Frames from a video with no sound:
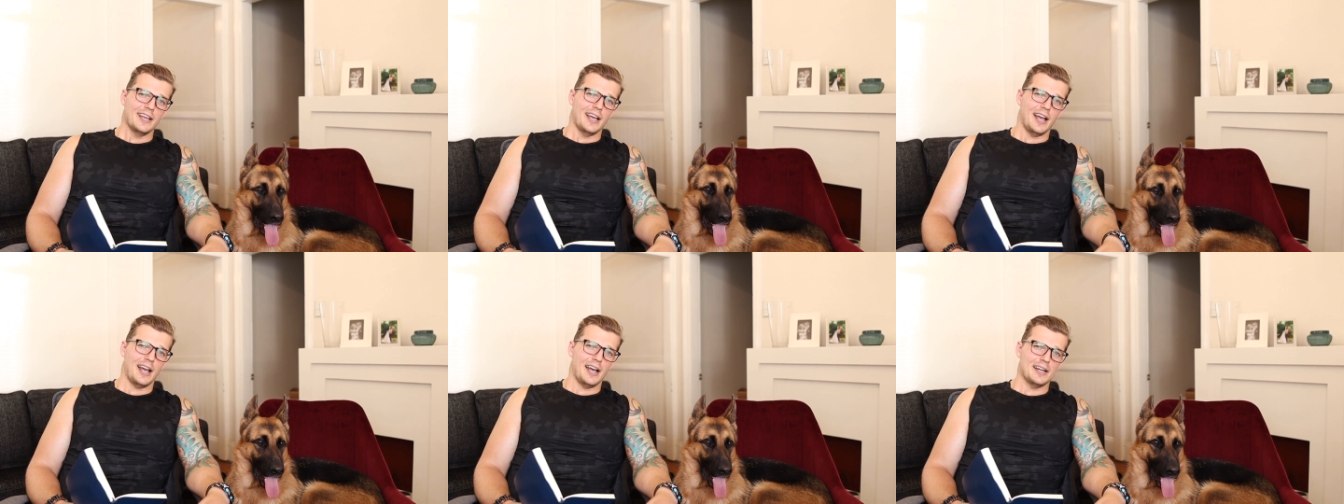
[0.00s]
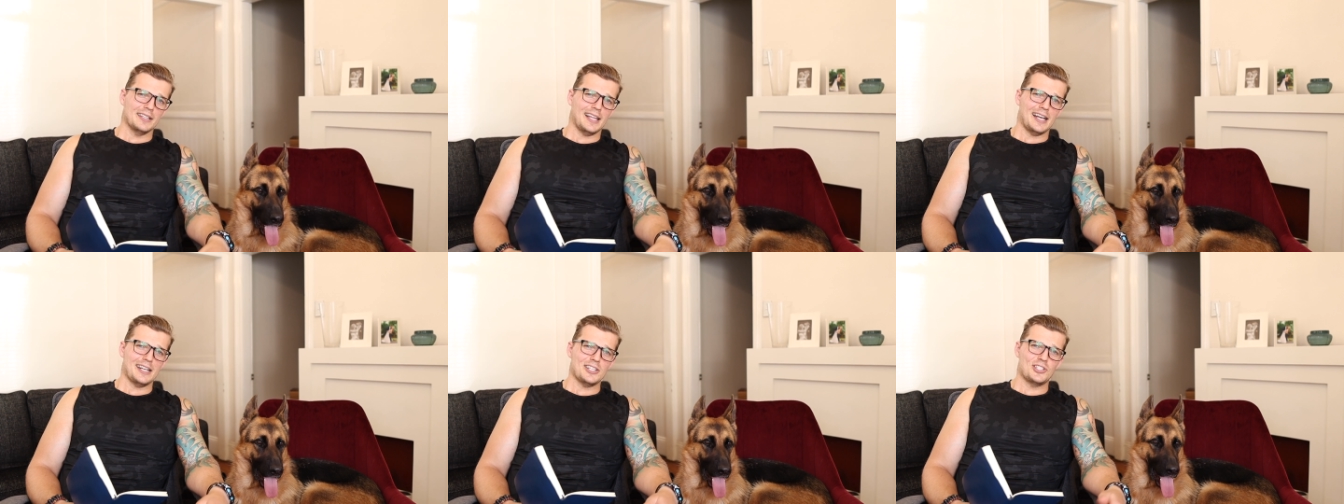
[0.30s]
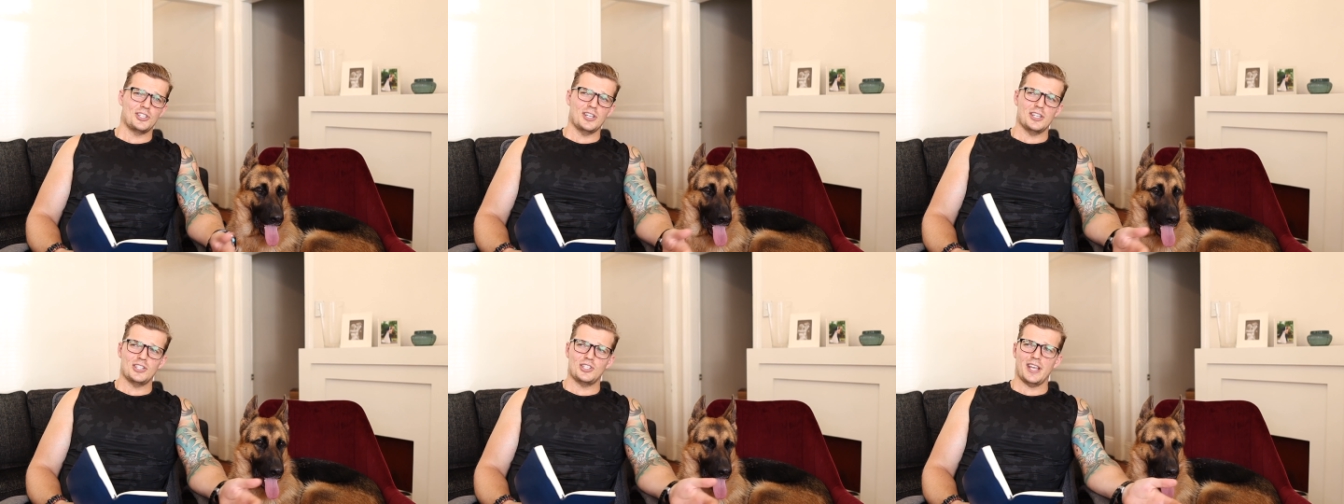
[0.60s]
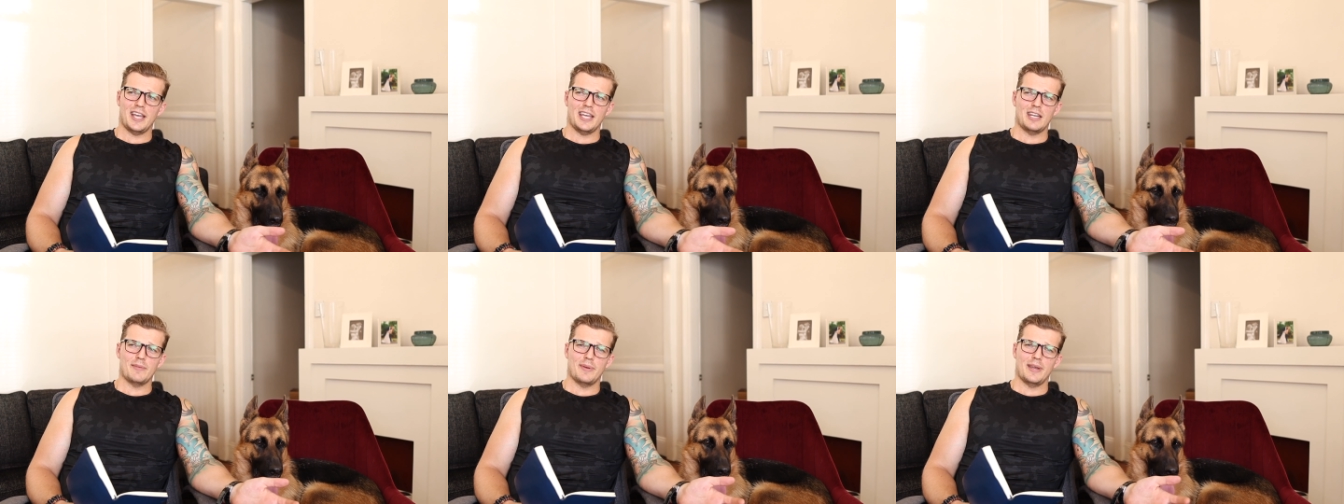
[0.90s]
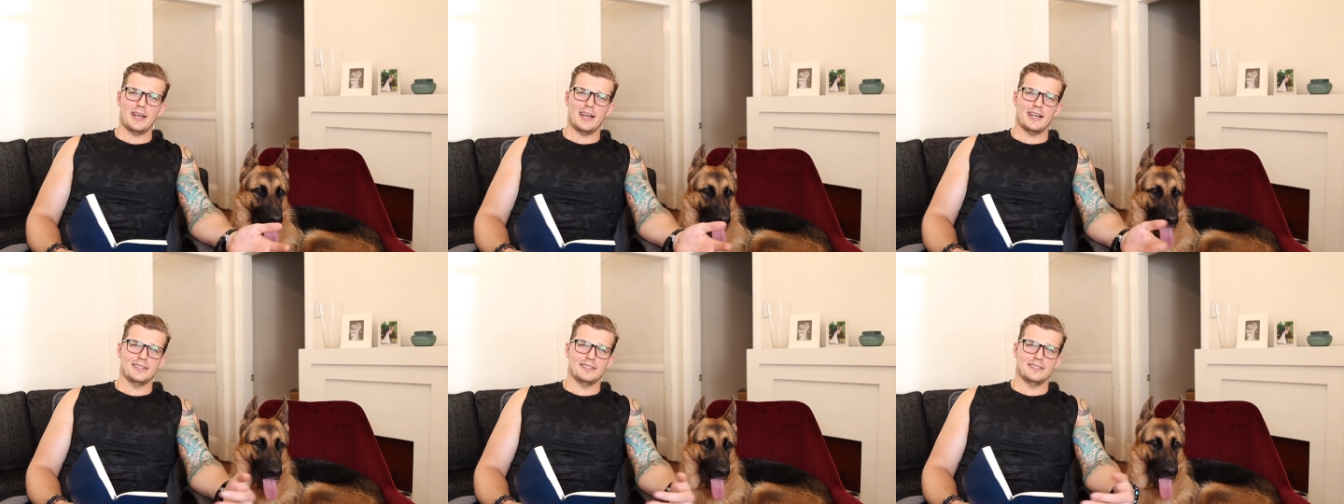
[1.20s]
Last year she had
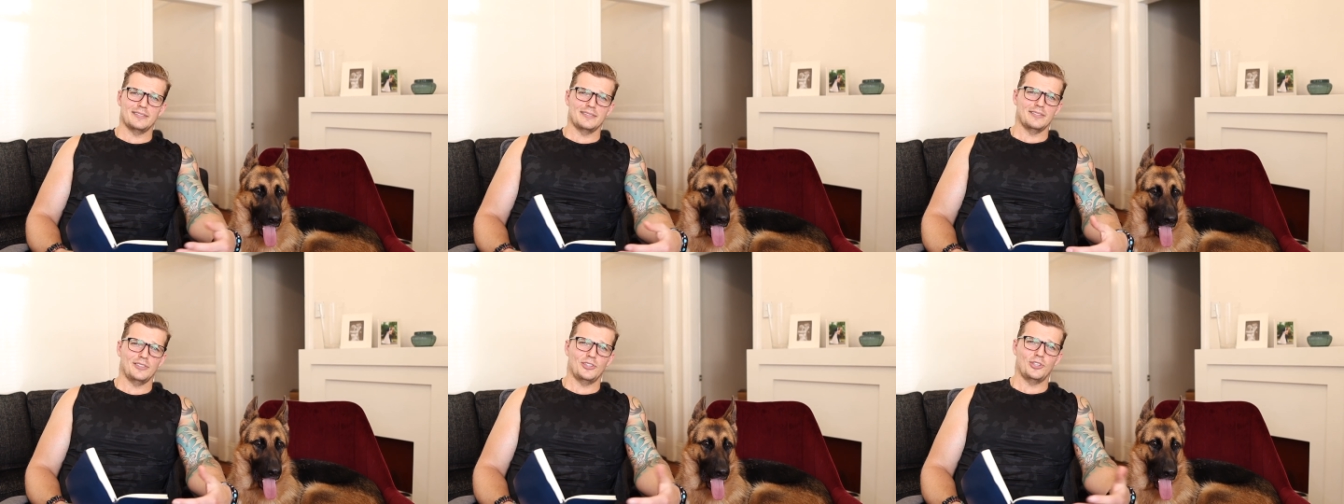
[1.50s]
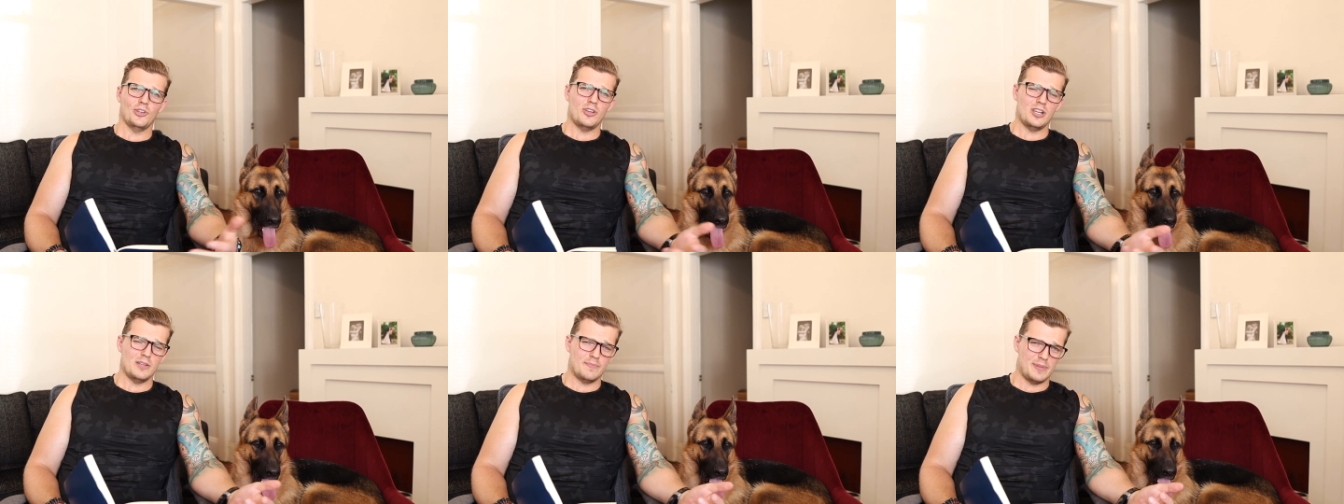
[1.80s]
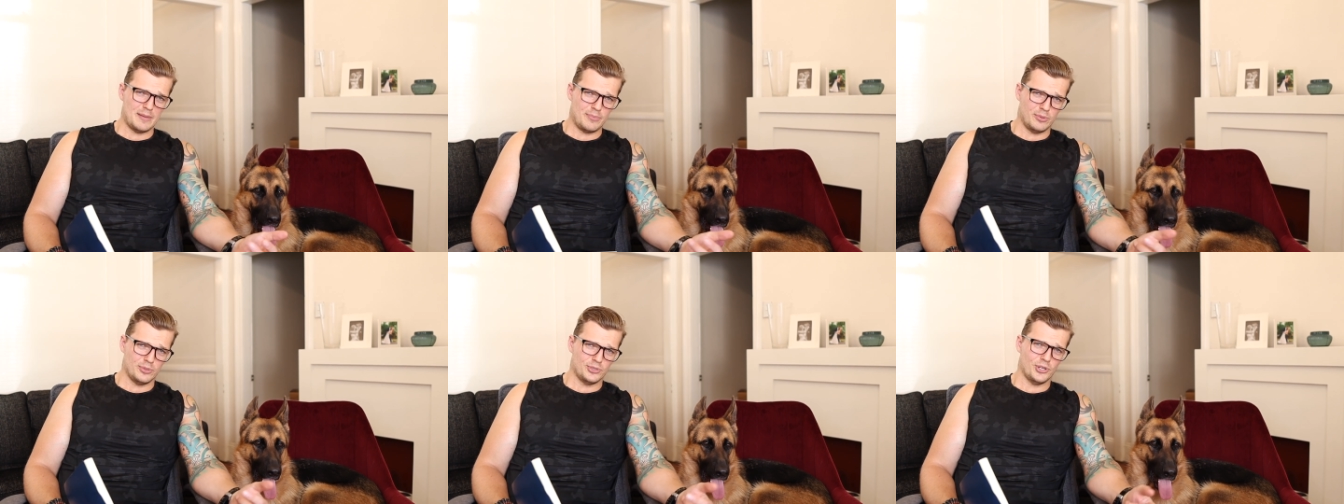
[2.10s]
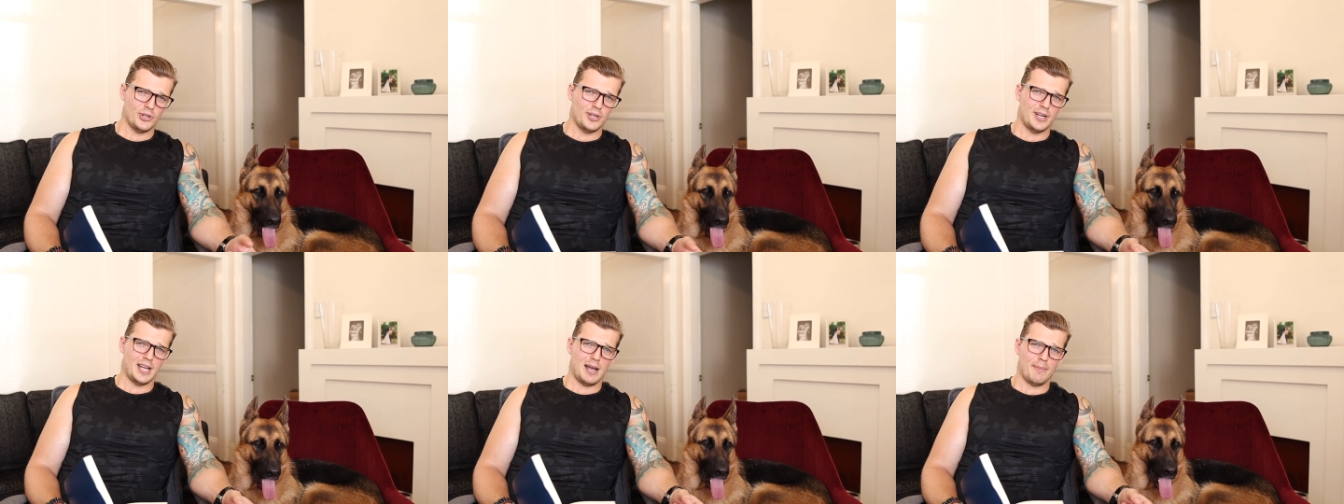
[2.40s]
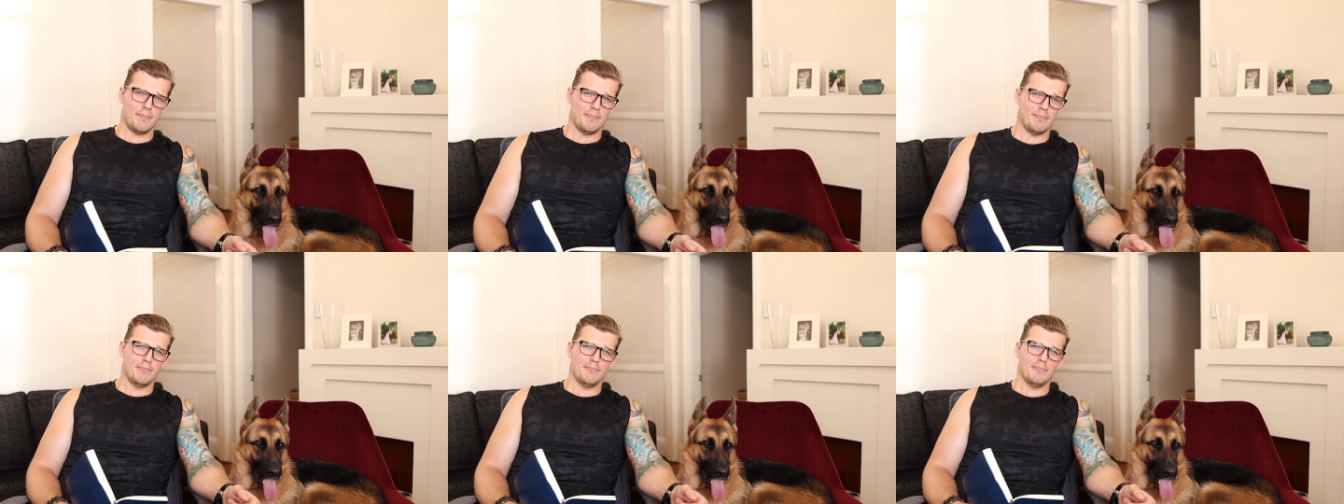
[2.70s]
about 30 people turn
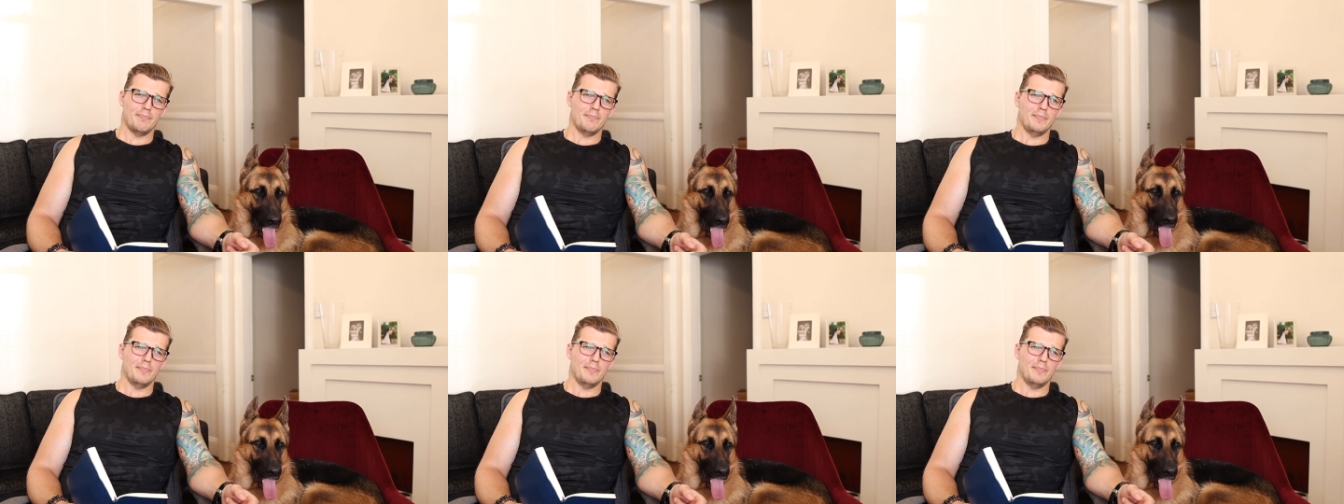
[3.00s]
up,